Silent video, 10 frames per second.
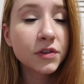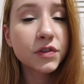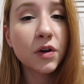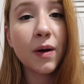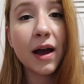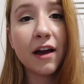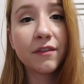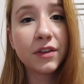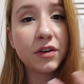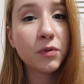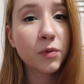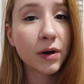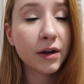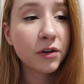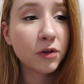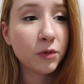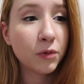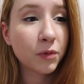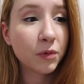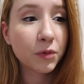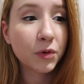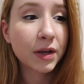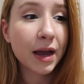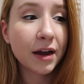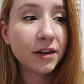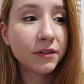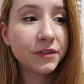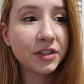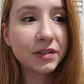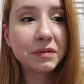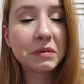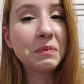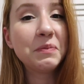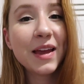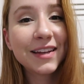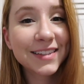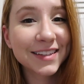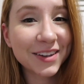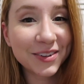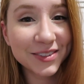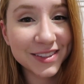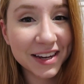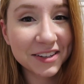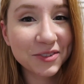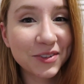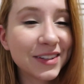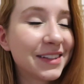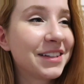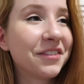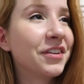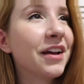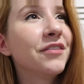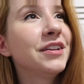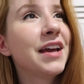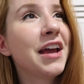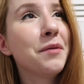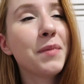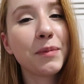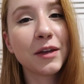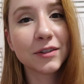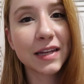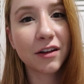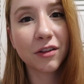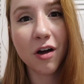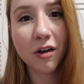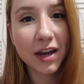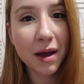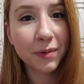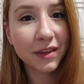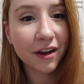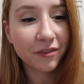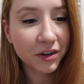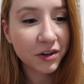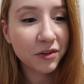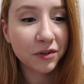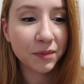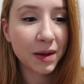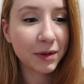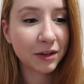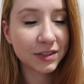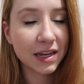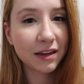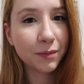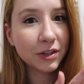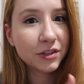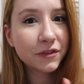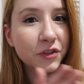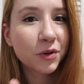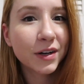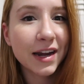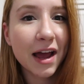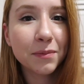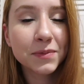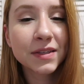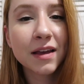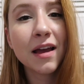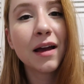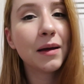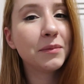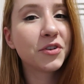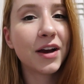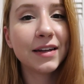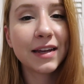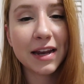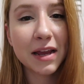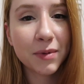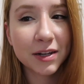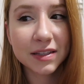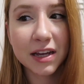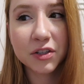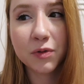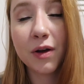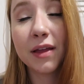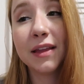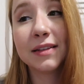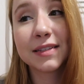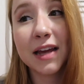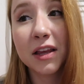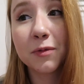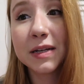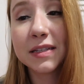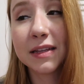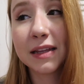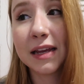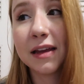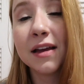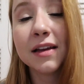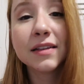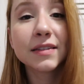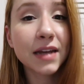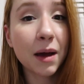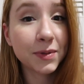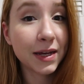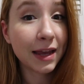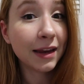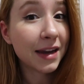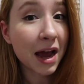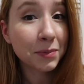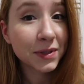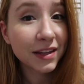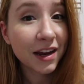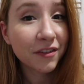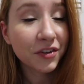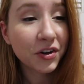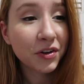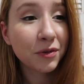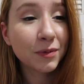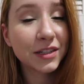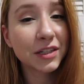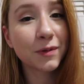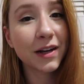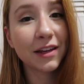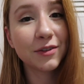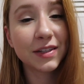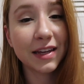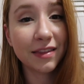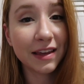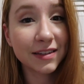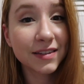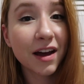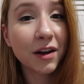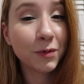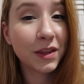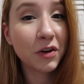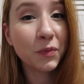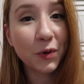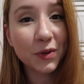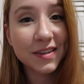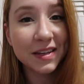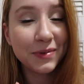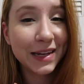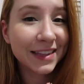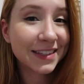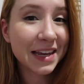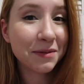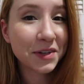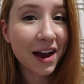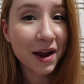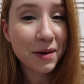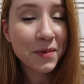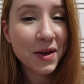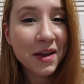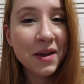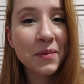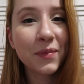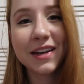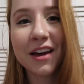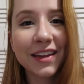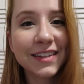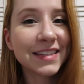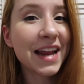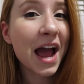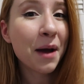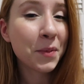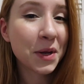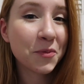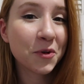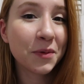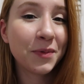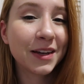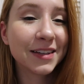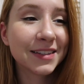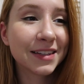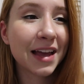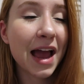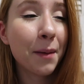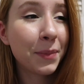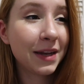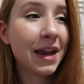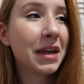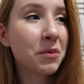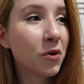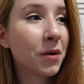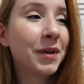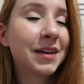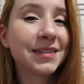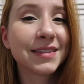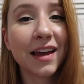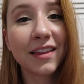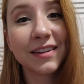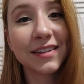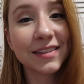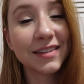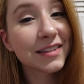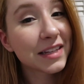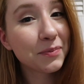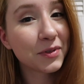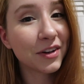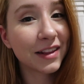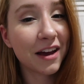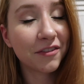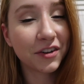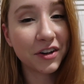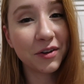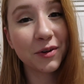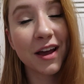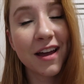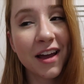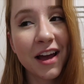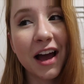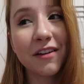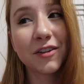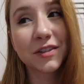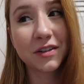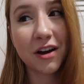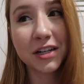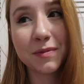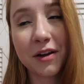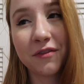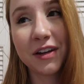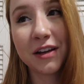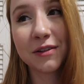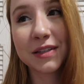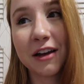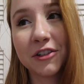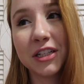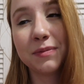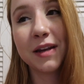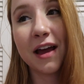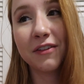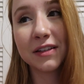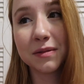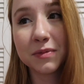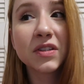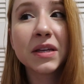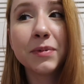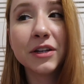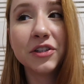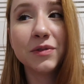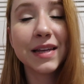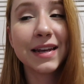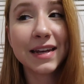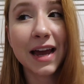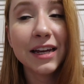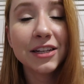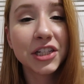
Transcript: So I have the newborn who kind of just makes his own schedule. It's different every day. Maybe he'll take a long nap in the afternoon. Maybe he'll take a bunch of short naps. I'm trying to get him on a schedule, and then Stella recently stopped taking naps in the afternoon, which is when I used to get things done, when they were both sleeping at the same time. But now that doesn't happen anymore because happen anymore because Stella doesn't sleep during the afternoon. I've also talked about in videos how she's been having some sleep issues at night.